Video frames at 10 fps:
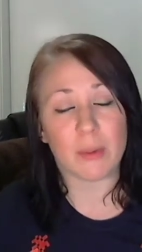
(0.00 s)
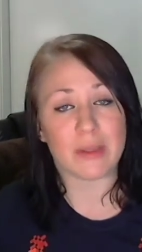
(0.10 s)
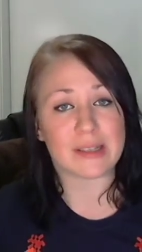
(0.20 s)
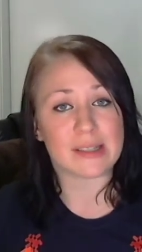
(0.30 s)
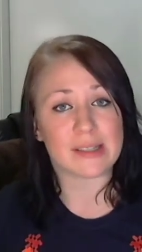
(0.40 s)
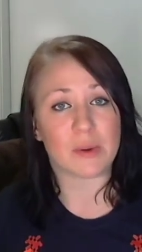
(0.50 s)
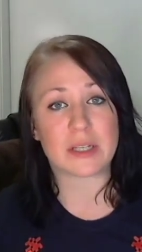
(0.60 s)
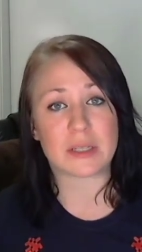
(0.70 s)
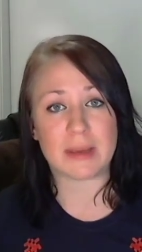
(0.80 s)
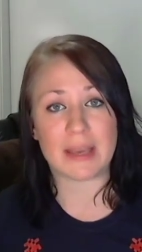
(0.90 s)
where this is
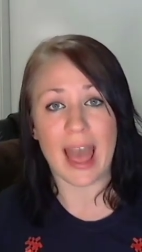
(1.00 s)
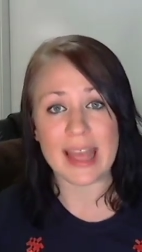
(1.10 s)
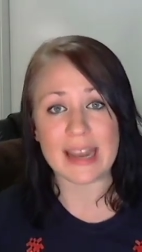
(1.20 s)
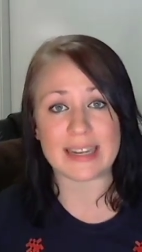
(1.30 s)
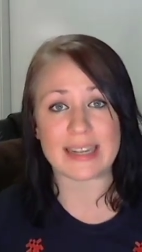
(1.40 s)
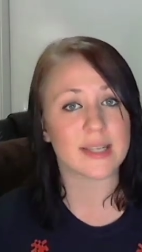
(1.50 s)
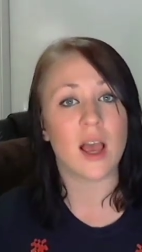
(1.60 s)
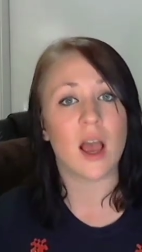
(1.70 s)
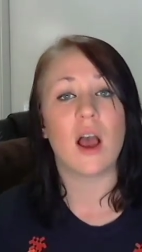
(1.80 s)
going to be ending.